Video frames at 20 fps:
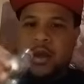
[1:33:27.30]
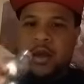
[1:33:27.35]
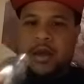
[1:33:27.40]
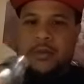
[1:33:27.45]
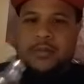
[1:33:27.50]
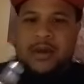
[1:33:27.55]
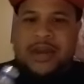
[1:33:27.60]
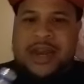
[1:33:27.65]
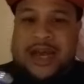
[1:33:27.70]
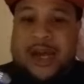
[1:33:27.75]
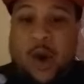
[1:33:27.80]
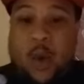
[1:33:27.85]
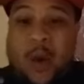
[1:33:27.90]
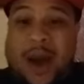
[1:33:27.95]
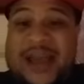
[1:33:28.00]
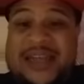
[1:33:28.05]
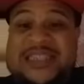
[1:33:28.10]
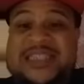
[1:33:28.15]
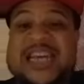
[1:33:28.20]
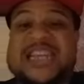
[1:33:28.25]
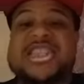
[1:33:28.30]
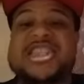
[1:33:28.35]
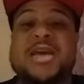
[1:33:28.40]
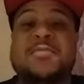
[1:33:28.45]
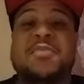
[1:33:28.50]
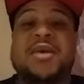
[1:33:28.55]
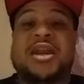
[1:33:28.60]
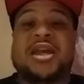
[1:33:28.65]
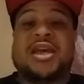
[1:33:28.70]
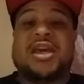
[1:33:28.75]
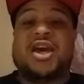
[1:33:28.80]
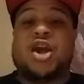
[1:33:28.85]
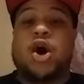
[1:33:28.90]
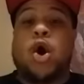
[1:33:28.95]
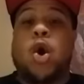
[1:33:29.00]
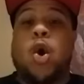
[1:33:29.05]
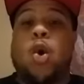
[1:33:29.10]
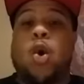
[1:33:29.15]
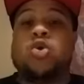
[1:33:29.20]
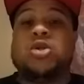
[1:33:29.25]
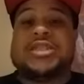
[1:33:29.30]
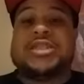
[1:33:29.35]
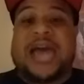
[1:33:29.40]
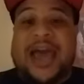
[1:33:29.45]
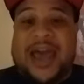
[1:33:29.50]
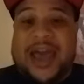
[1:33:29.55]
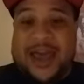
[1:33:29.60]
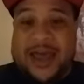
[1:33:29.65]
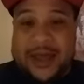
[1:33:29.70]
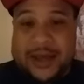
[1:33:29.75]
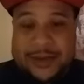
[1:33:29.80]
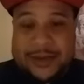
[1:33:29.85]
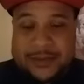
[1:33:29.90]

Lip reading: Malika White says she's been in here the whole time.